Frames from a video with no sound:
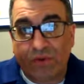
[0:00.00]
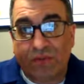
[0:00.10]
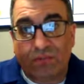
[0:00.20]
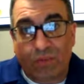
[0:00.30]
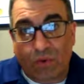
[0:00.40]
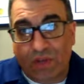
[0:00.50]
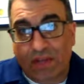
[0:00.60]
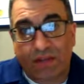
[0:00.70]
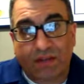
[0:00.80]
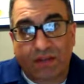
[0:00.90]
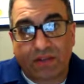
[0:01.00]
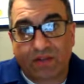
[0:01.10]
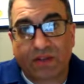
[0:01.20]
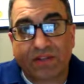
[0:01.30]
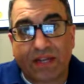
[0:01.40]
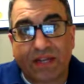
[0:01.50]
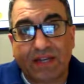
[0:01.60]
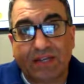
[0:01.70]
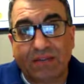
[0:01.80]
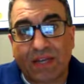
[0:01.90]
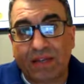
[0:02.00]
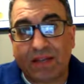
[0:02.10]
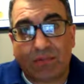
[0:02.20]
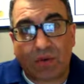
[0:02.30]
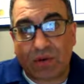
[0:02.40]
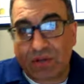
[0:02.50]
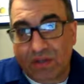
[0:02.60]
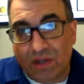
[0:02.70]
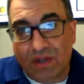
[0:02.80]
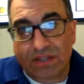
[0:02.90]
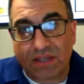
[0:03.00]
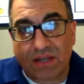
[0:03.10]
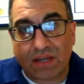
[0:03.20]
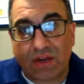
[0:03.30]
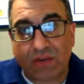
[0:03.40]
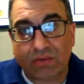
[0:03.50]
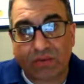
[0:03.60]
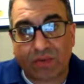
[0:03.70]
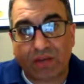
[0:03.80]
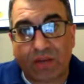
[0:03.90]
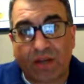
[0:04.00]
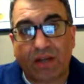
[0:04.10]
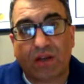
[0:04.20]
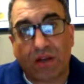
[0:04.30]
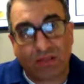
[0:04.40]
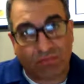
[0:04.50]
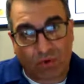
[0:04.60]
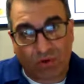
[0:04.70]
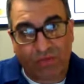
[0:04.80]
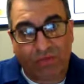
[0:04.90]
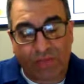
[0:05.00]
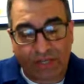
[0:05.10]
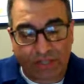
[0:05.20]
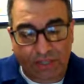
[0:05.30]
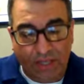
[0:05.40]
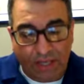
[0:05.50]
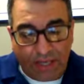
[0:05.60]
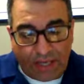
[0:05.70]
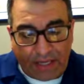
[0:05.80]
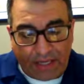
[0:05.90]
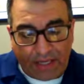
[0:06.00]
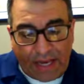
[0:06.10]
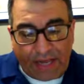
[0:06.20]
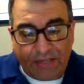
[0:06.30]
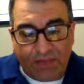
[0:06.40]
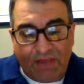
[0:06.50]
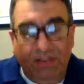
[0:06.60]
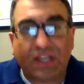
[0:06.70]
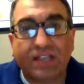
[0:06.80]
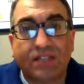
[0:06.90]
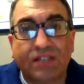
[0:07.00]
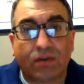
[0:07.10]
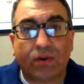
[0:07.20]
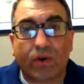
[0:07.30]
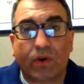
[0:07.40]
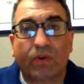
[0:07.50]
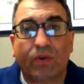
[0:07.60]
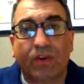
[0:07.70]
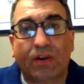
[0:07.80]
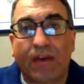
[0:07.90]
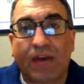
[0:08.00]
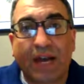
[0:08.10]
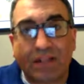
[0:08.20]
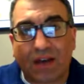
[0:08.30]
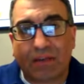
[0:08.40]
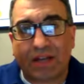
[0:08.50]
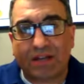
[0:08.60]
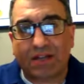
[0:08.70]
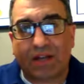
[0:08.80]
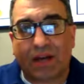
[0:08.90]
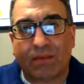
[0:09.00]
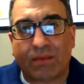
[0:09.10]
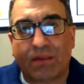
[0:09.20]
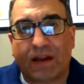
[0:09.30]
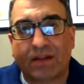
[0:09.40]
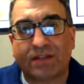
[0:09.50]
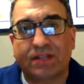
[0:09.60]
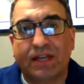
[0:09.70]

the more that triggers that histamine, the more it causes an intolerance within the body and causes more inflammation. And then last, we have a yeast overgrowth. I talk about this a lot in my practice.